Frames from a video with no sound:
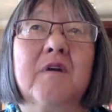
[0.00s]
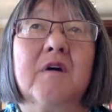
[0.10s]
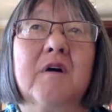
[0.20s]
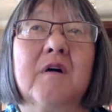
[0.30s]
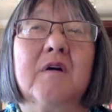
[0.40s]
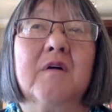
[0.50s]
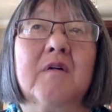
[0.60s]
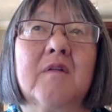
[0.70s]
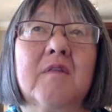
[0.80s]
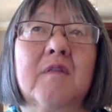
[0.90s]
the
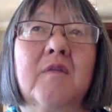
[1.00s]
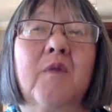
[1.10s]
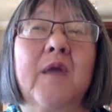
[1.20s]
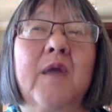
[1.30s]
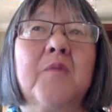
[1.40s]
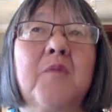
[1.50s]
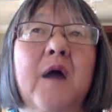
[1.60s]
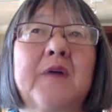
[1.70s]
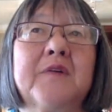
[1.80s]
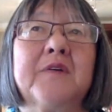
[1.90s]
Reiki
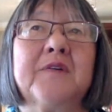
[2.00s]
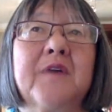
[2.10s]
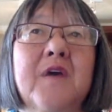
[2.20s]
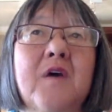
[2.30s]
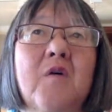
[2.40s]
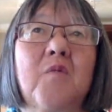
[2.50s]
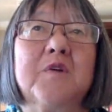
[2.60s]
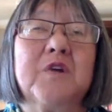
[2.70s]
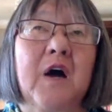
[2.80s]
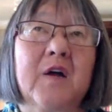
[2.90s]
practice,
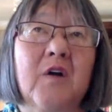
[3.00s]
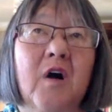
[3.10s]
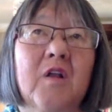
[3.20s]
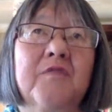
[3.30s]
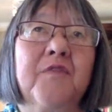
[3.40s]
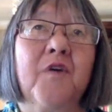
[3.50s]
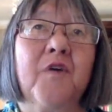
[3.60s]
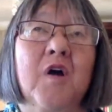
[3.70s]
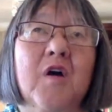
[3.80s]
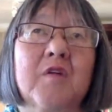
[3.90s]
which I call a
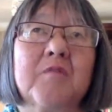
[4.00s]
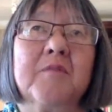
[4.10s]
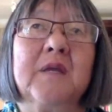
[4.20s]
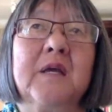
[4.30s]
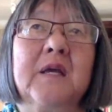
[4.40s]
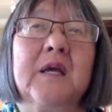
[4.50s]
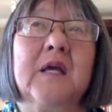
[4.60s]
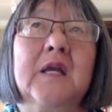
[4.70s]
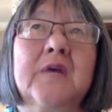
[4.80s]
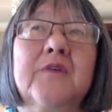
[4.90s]
folk art,
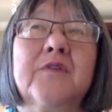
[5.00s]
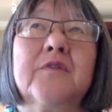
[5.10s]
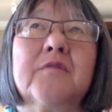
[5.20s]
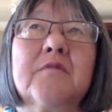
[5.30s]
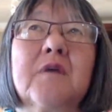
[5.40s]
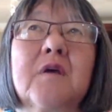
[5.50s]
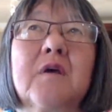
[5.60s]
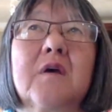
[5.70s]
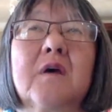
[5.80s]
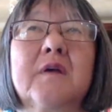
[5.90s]
meaning it
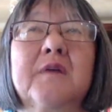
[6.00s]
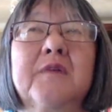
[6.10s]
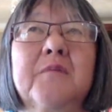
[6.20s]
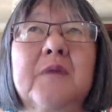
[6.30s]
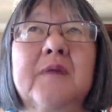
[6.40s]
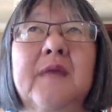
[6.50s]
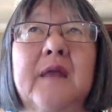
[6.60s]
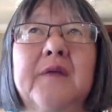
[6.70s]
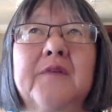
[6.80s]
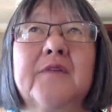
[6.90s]
doesn't mean that
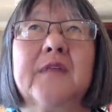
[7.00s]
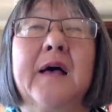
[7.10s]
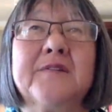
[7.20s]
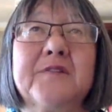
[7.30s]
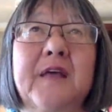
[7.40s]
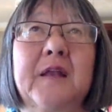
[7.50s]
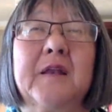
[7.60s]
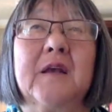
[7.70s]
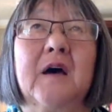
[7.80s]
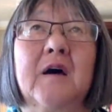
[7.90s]
it's less
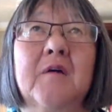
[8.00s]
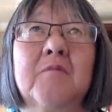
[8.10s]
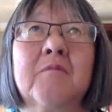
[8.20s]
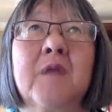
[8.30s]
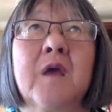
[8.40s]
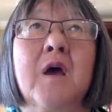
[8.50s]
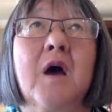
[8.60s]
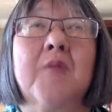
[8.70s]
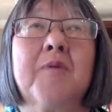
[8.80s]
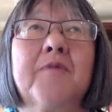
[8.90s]
than
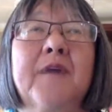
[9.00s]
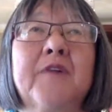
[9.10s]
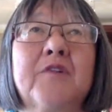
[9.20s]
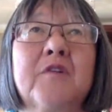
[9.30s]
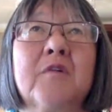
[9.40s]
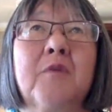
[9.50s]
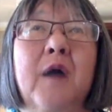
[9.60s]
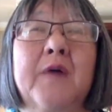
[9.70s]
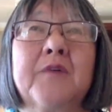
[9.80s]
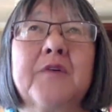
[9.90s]
a professional
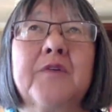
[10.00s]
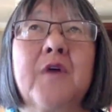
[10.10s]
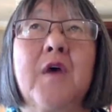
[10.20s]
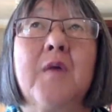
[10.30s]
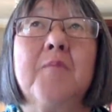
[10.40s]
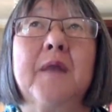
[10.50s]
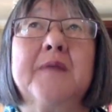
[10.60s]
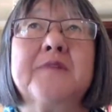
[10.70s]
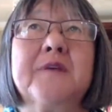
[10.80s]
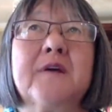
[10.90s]
practice,
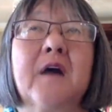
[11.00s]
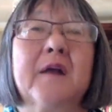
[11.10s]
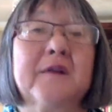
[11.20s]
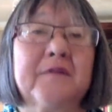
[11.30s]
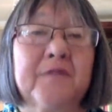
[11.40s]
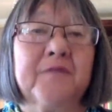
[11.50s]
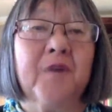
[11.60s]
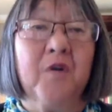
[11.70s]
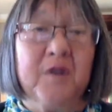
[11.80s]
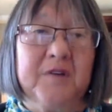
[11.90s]
but it's got a
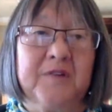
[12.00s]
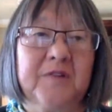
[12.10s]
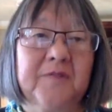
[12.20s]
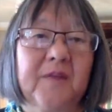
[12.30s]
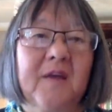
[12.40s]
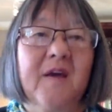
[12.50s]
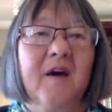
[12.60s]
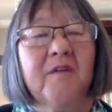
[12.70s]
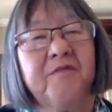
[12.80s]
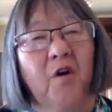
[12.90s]
different focus.
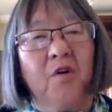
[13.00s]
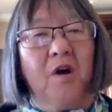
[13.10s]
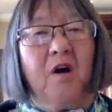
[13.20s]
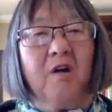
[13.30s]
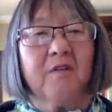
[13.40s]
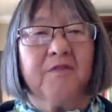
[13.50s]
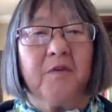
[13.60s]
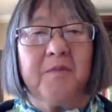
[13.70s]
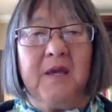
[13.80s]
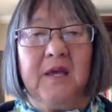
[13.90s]
A folk art,
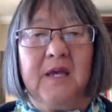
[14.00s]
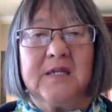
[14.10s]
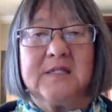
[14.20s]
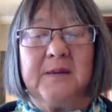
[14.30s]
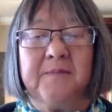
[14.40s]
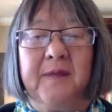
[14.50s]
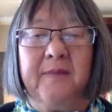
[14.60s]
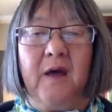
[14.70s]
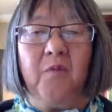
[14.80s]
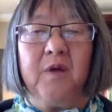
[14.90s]
for me, is
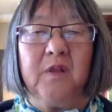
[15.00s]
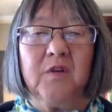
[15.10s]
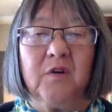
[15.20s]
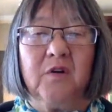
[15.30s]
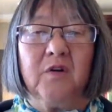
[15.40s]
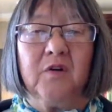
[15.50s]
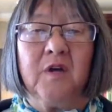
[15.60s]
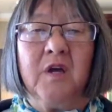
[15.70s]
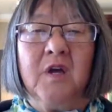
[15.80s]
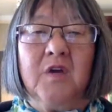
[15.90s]
something that we
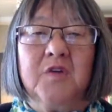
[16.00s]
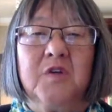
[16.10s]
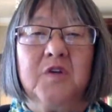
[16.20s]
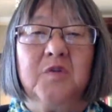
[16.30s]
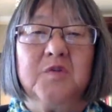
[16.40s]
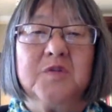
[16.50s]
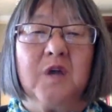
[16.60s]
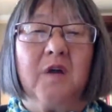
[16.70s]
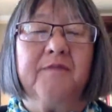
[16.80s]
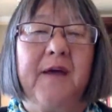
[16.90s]
learn to
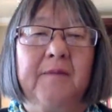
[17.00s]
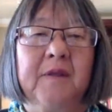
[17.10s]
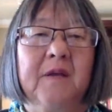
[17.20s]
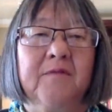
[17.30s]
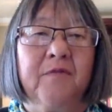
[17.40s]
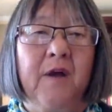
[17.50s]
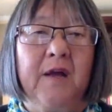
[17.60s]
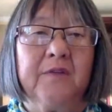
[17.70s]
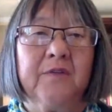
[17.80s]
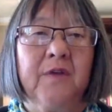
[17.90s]
use on our family and
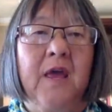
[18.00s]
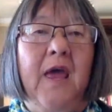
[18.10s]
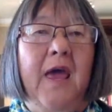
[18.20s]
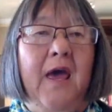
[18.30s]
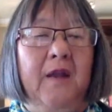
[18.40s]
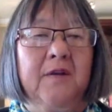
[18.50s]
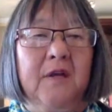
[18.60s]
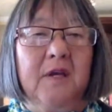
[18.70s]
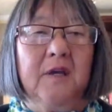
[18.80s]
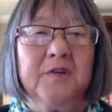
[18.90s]
friends,
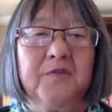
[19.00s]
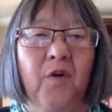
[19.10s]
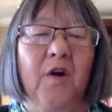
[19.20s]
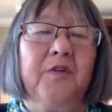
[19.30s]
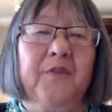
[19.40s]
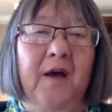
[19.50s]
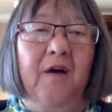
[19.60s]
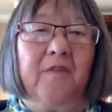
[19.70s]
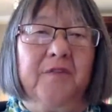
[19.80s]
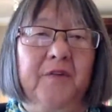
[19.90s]
and it is for
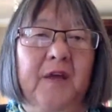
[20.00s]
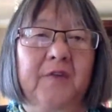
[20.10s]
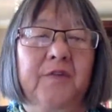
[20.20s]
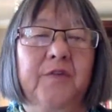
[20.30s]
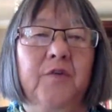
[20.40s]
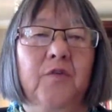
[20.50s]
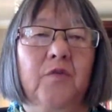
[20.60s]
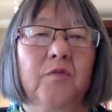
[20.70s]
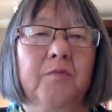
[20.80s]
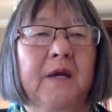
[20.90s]
ourselves. It's
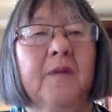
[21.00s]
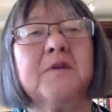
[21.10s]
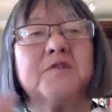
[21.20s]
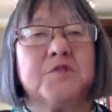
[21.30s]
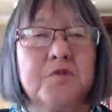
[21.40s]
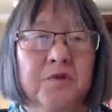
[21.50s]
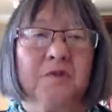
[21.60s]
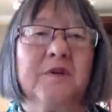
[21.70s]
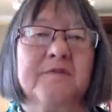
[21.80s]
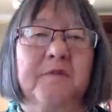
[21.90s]
to become a
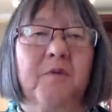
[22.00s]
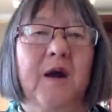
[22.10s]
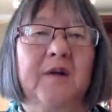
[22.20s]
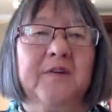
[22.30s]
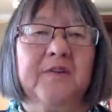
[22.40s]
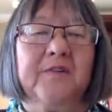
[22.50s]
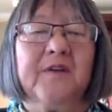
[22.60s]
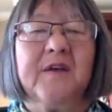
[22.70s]
student of the practice.